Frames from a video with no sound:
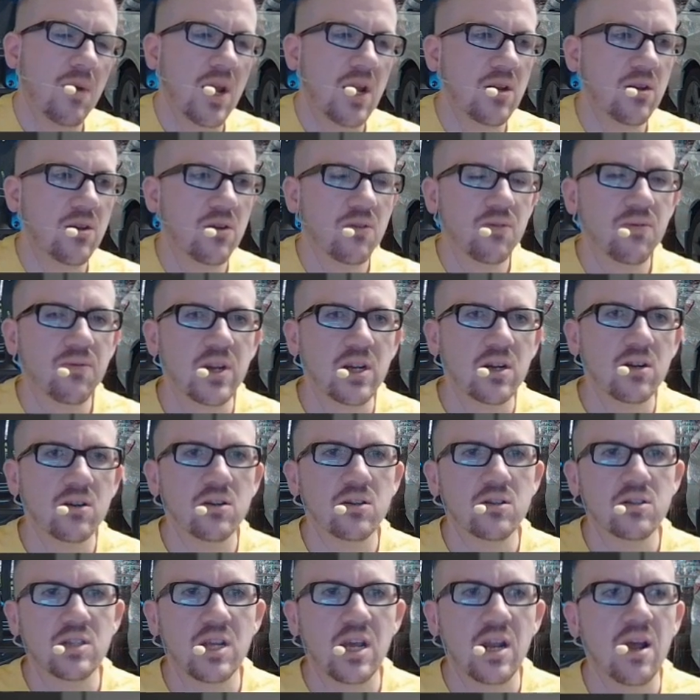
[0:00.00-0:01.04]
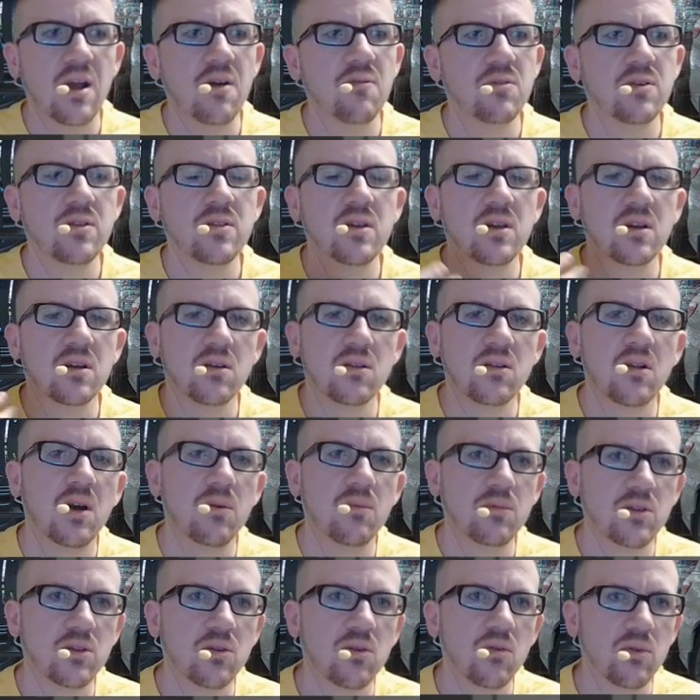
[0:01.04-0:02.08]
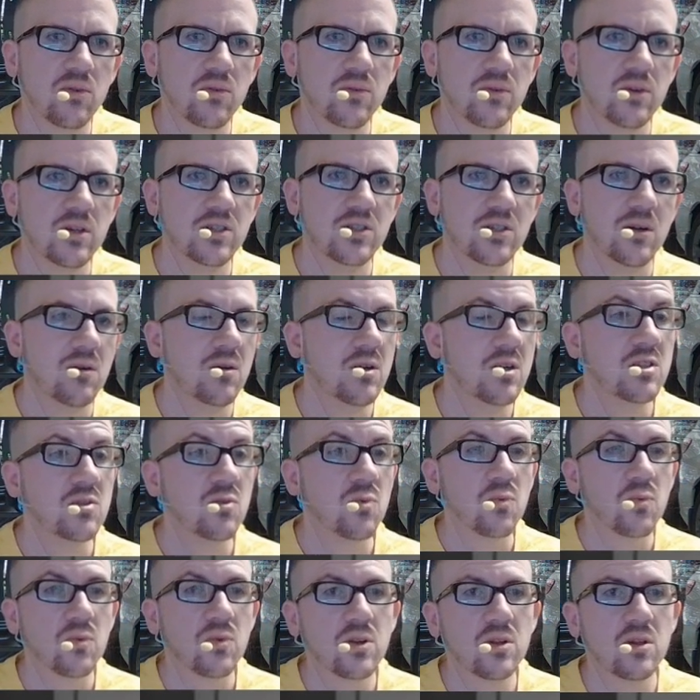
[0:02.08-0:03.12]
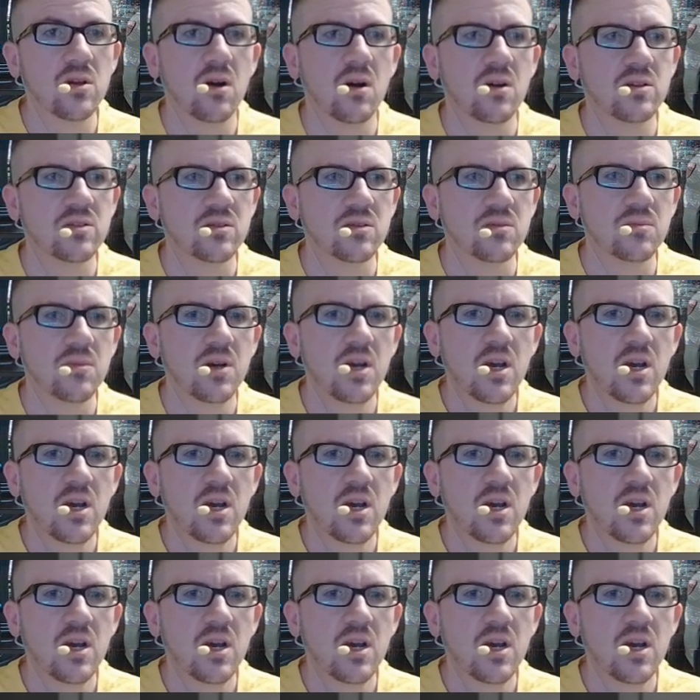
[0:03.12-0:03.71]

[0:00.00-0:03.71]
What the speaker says: and your fingers and everything align with the golden ratio. It's really awesome.